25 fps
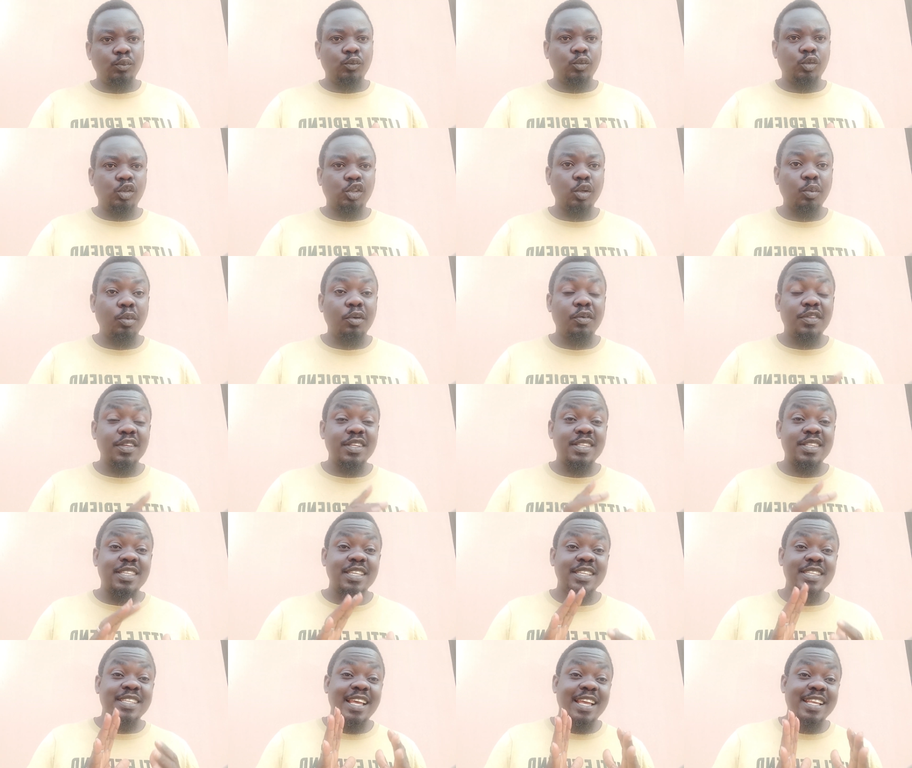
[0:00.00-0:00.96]
some of these
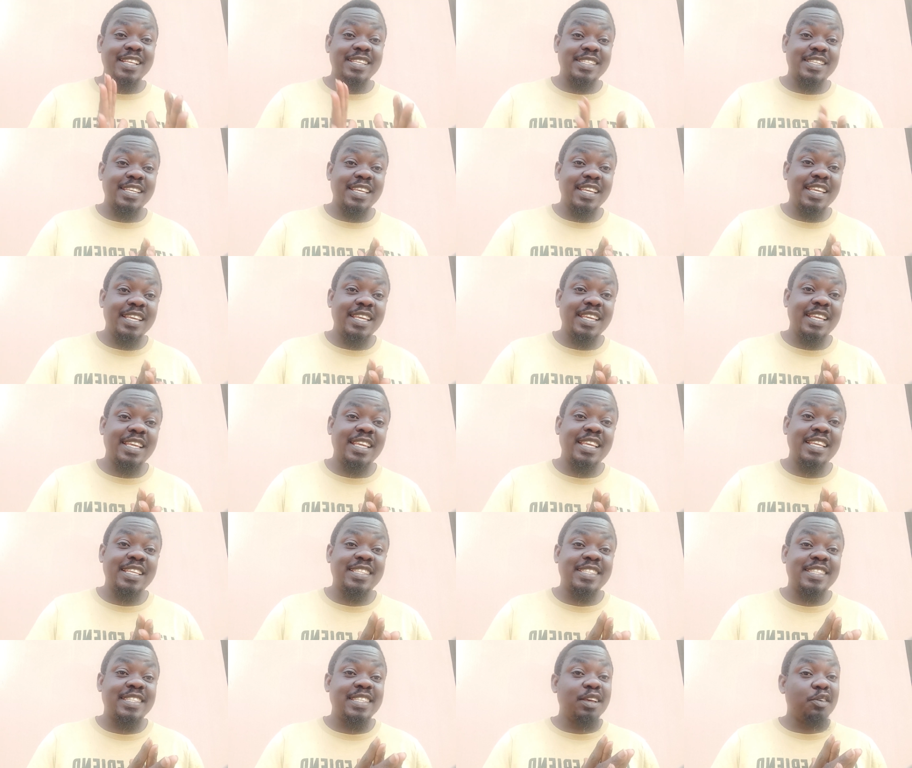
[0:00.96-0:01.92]
things I say
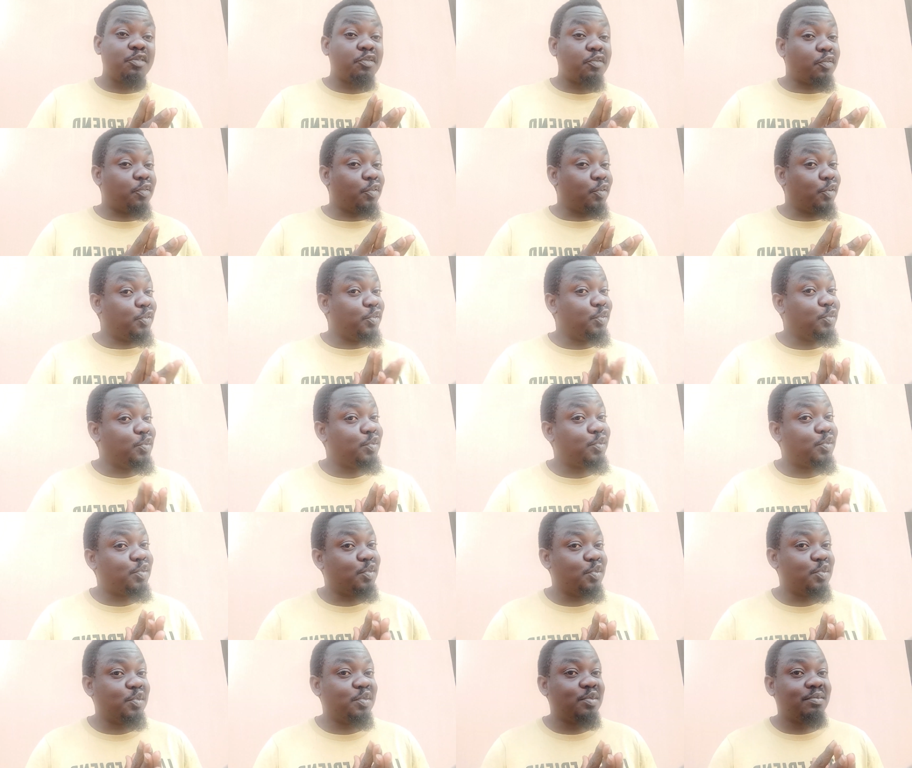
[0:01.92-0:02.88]
is left for you
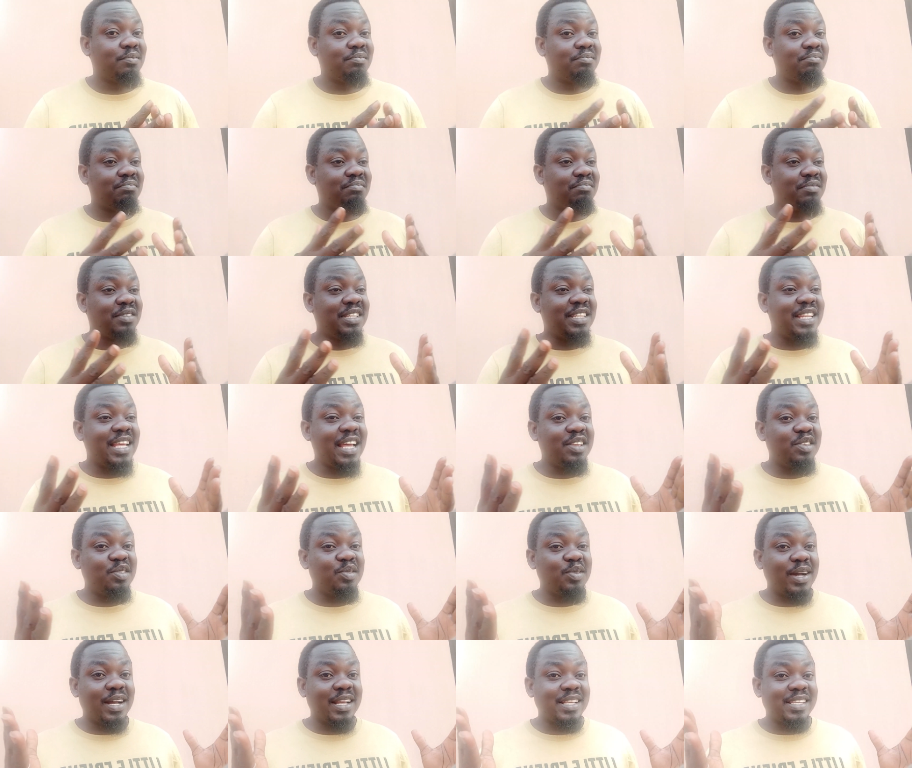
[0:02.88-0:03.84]
to either
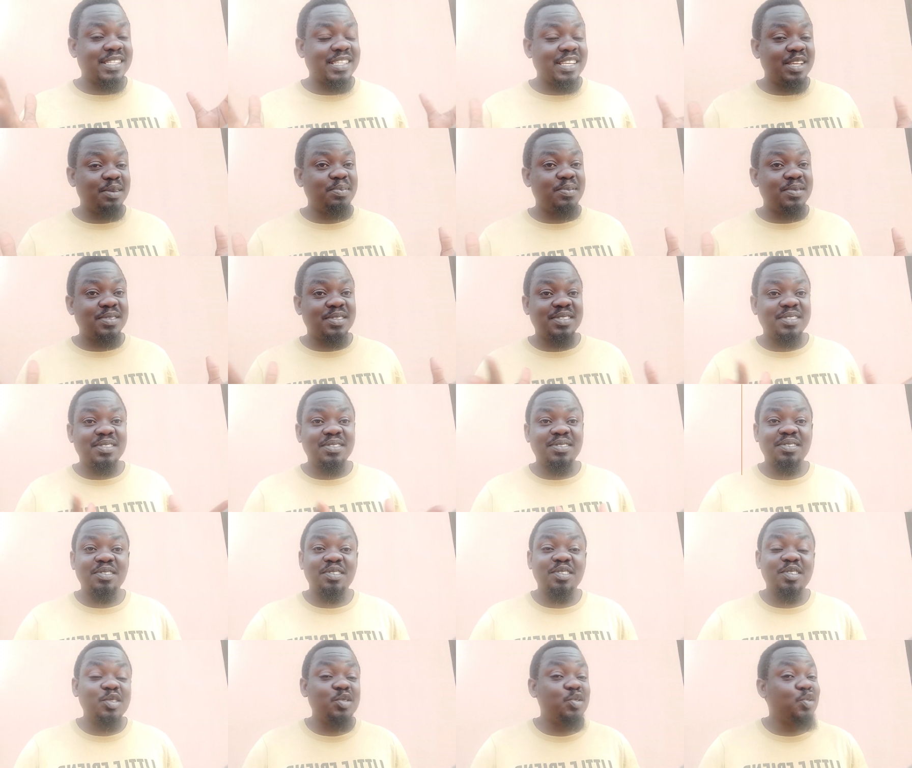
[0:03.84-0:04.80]
you accept
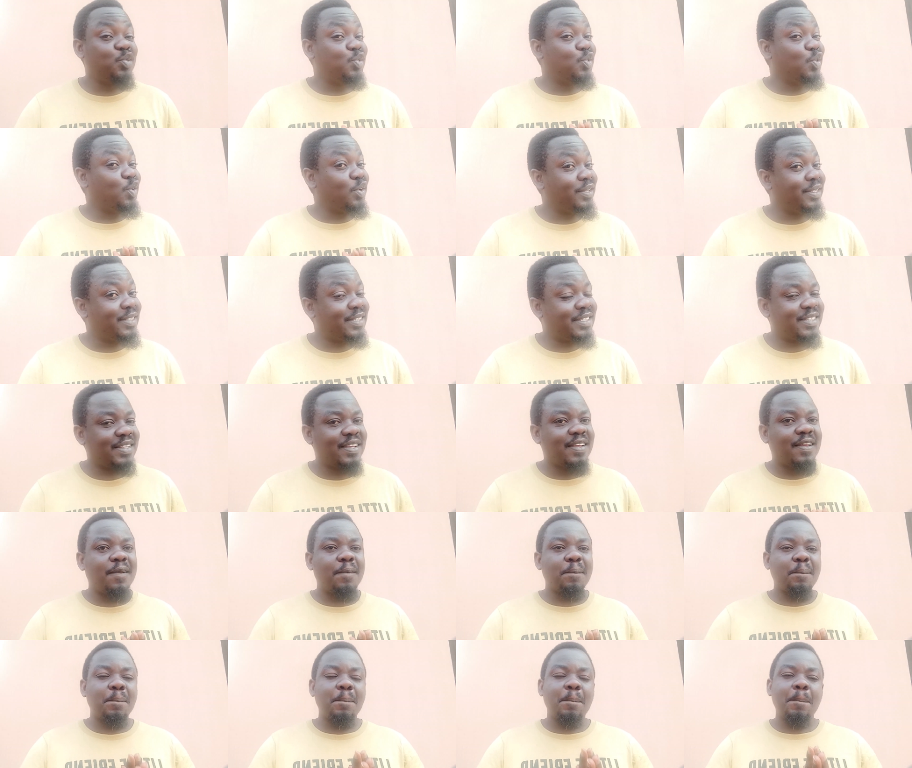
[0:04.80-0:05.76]
or you don't.
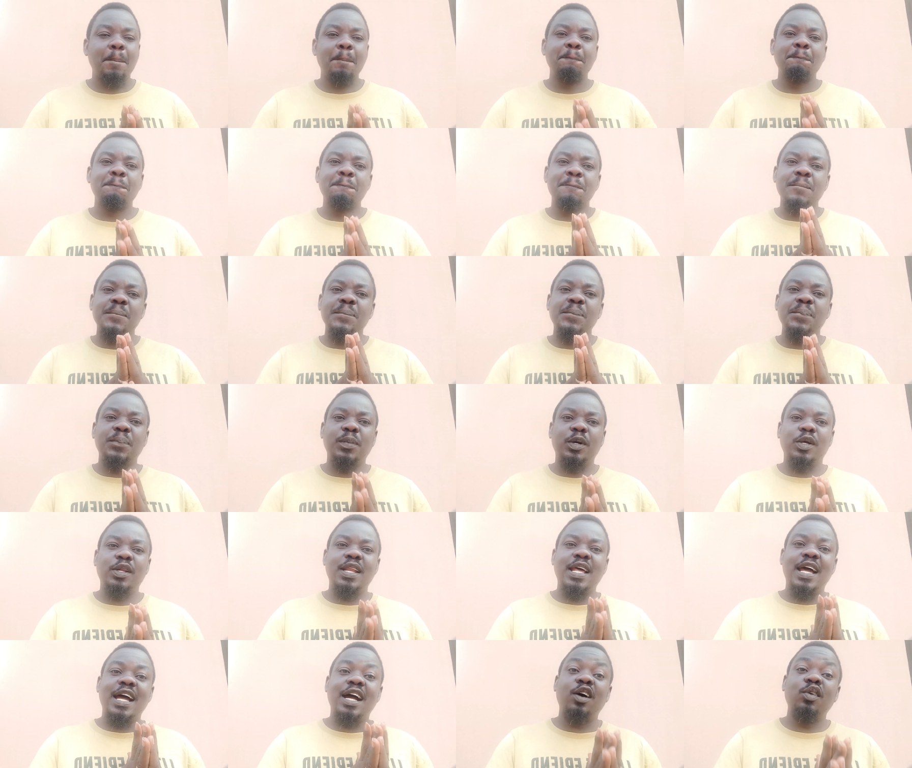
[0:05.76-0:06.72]

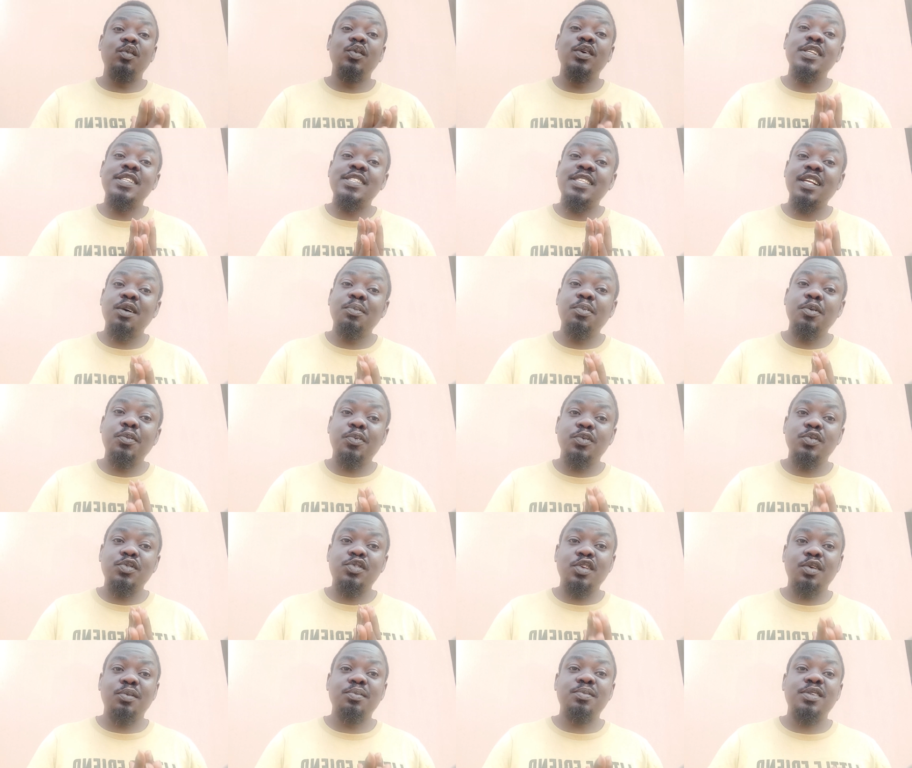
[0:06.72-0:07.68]
But I always tell people
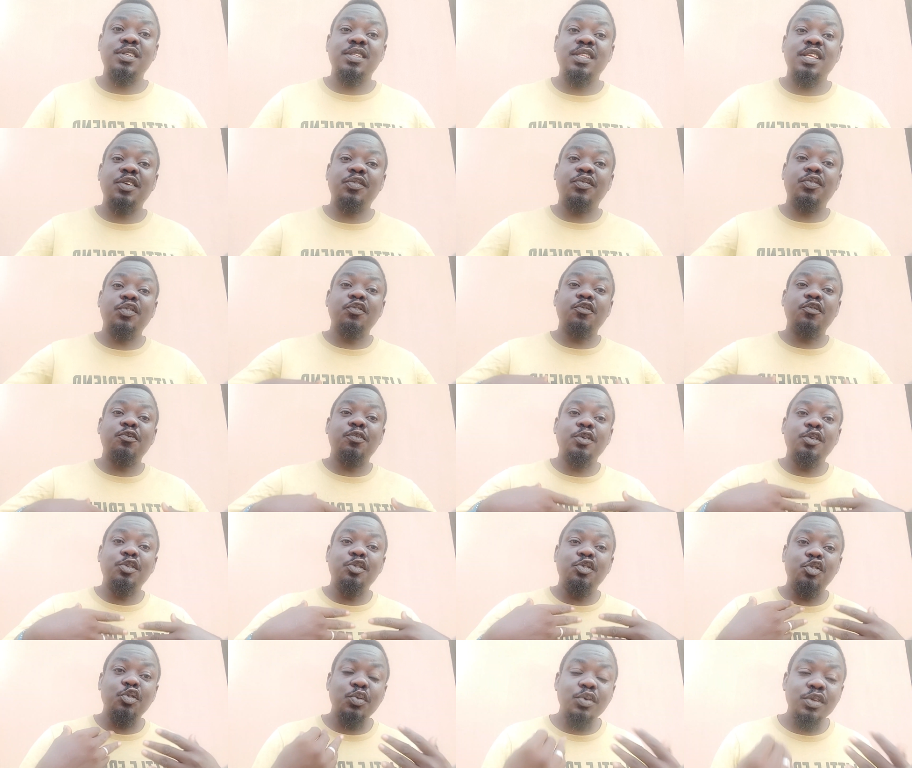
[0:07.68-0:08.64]
something, if you've
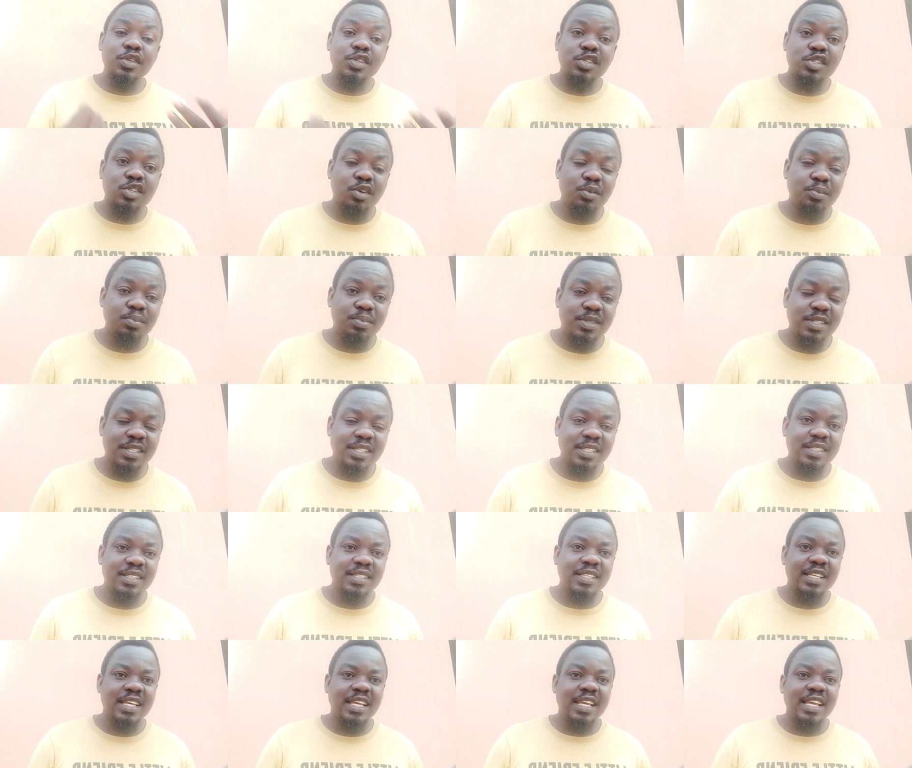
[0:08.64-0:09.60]
been doing
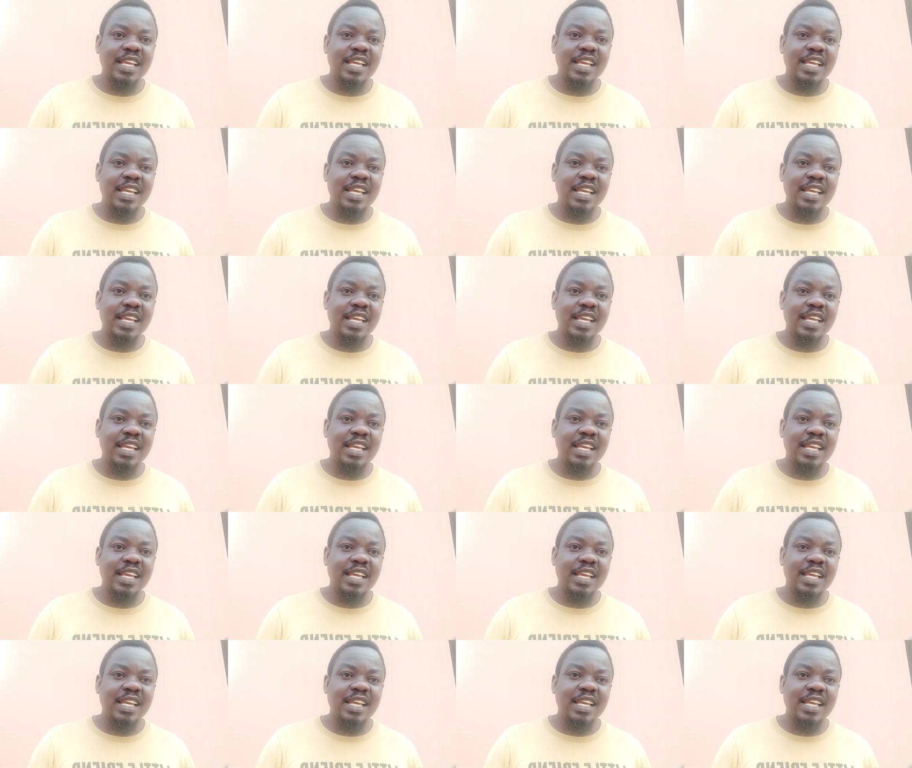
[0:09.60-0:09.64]
something